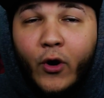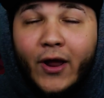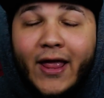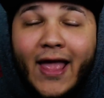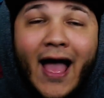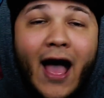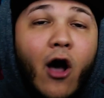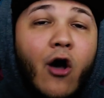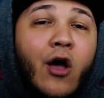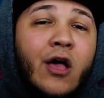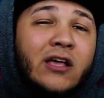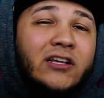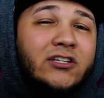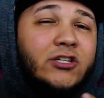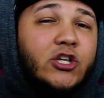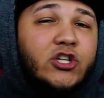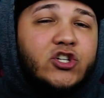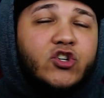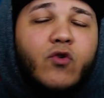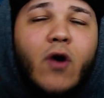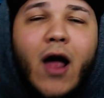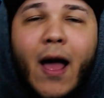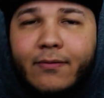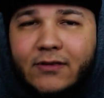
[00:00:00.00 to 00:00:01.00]
boy out.
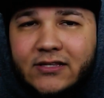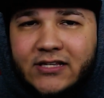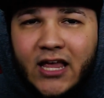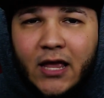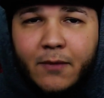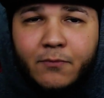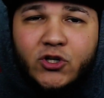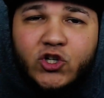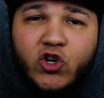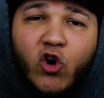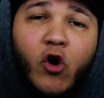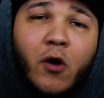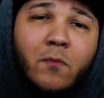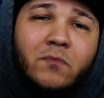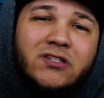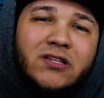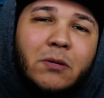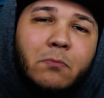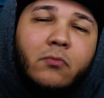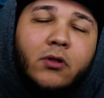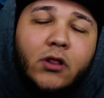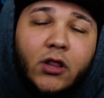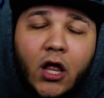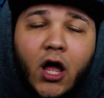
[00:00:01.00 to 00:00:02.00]
Subscribe to him. Show him
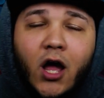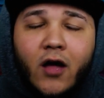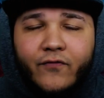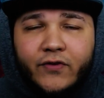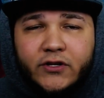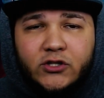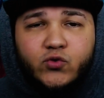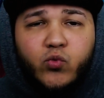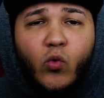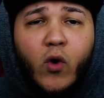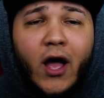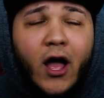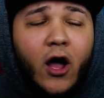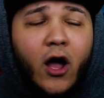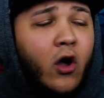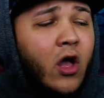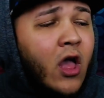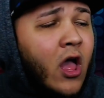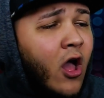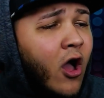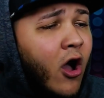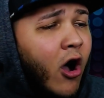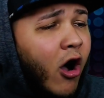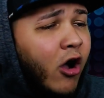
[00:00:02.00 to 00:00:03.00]
some love as
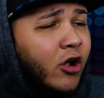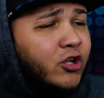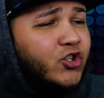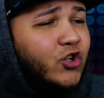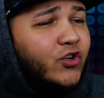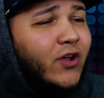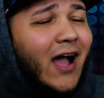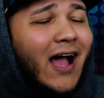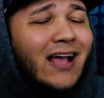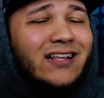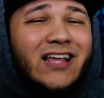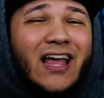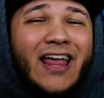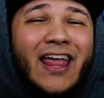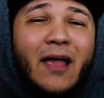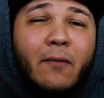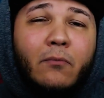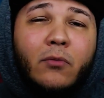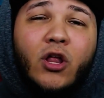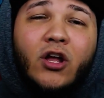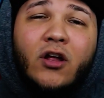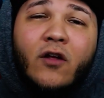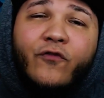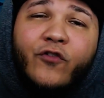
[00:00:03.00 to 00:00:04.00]
well. Also, guys, I
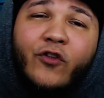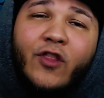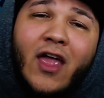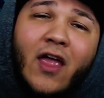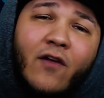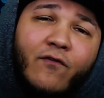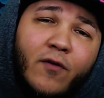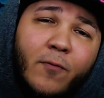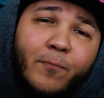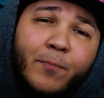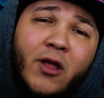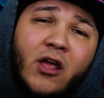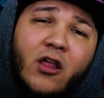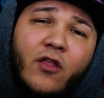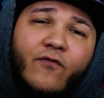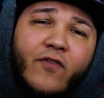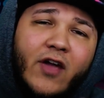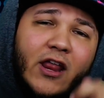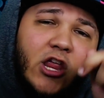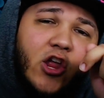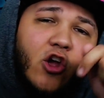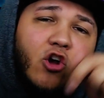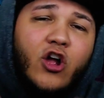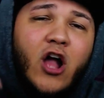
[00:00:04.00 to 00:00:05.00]
am looking for the MVP of
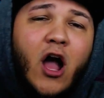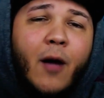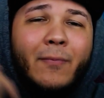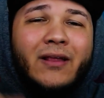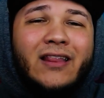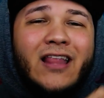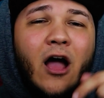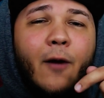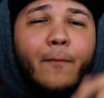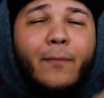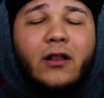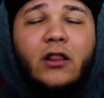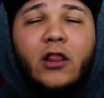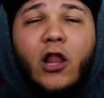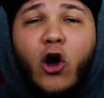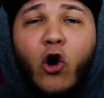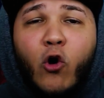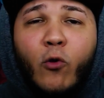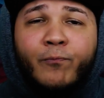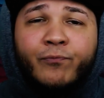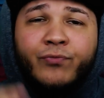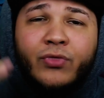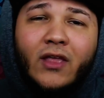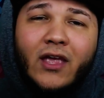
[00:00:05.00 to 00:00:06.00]
the video. Comment down
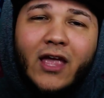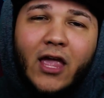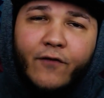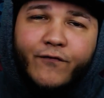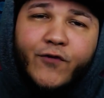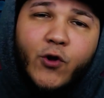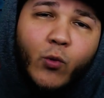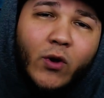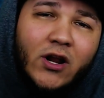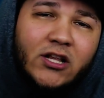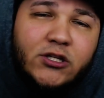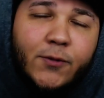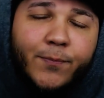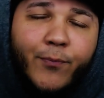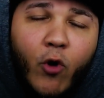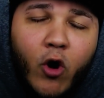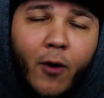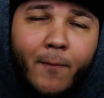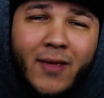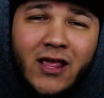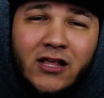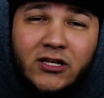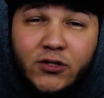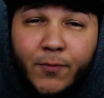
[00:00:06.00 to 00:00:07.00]
below. If you want to
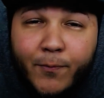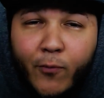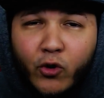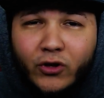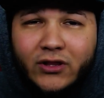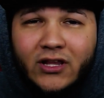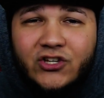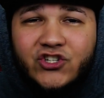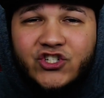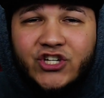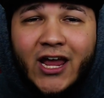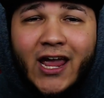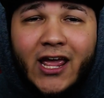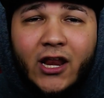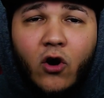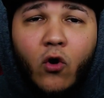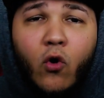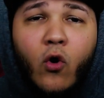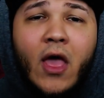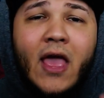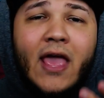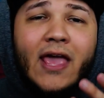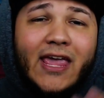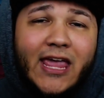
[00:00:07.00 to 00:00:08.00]
support me and support the
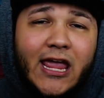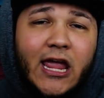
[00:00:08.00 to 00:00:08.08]
channel